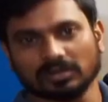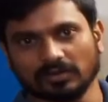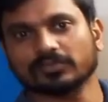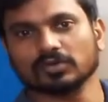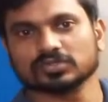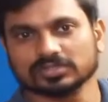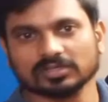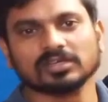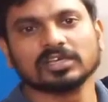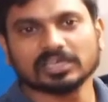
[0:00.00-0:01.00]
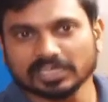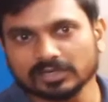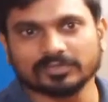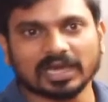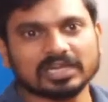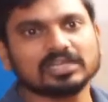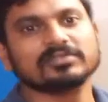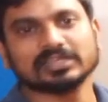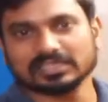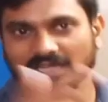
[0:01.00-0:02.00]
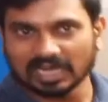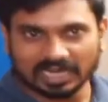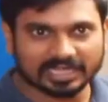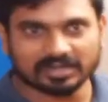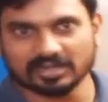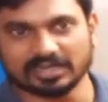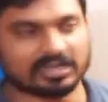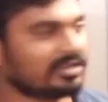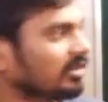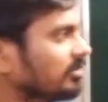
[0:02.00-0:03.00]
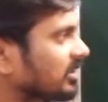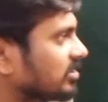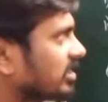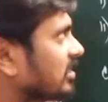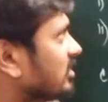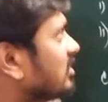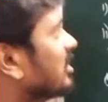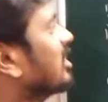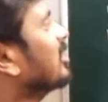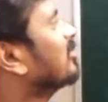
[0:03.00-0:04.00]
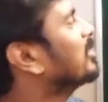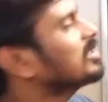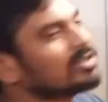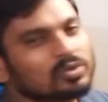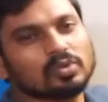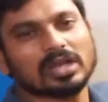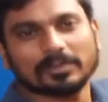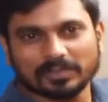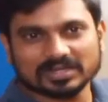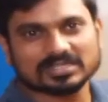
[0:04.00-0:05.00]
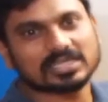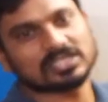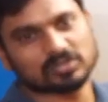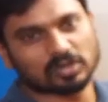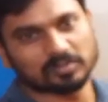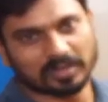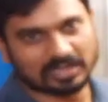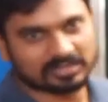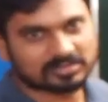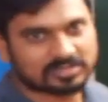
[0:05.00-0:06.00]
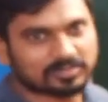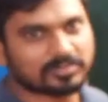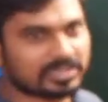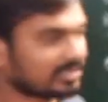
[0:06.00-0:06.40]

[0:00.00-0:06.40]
of course, invalid even in the higher elements cases, but the rule per se is not valid. Somebody